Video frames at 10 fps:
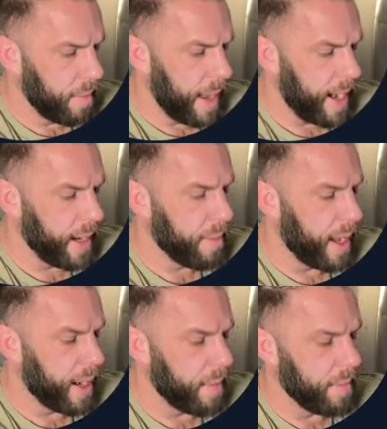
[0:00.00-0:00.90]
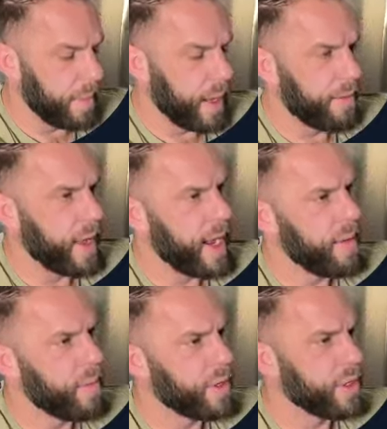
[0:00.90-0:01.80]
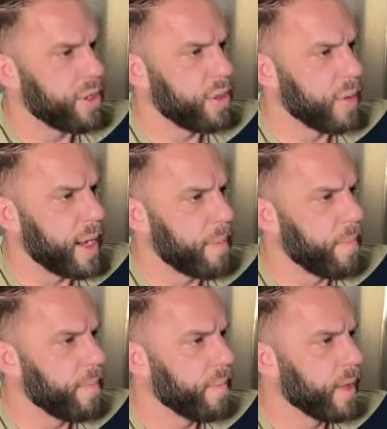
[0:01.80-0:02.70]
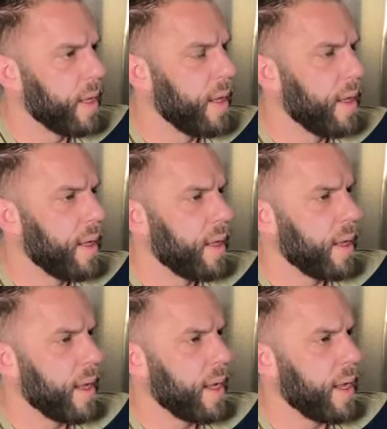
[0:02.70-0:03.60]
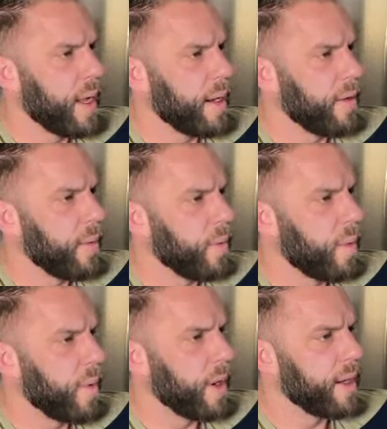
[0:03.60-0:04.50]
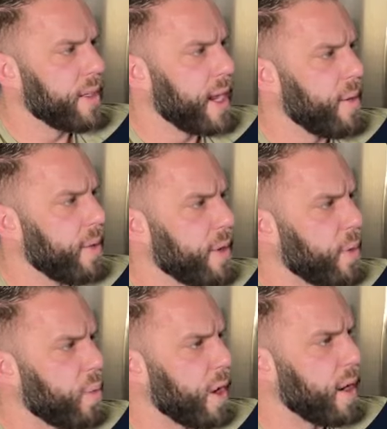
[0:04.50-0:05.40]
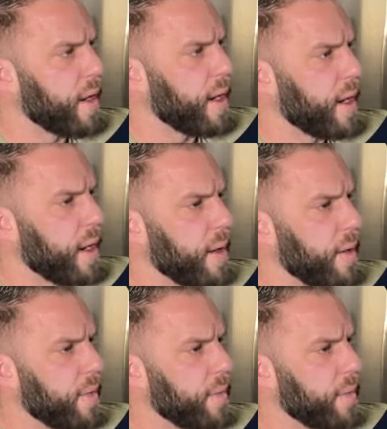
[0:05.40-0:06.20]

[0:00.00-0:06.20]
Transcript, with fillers: padding bottom of 8, which is 2 rem. And what we're going to say with a work here